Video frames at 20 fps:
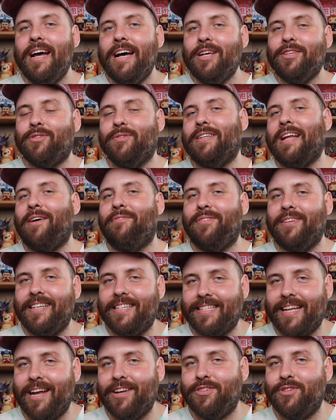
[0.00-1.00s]
So definitely
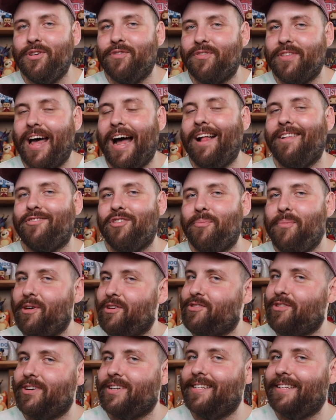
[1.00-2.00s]
stay tuned for that. So be
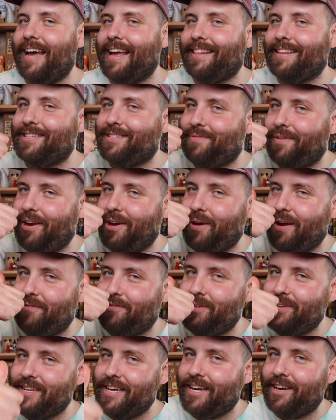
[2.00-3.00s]
sure to like this video if
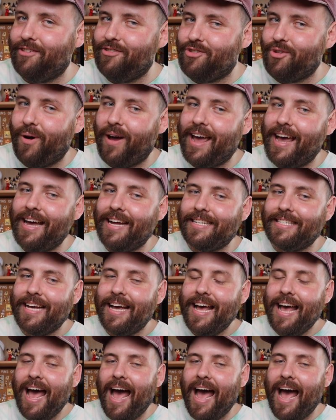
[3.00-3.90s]
you did enjoy it.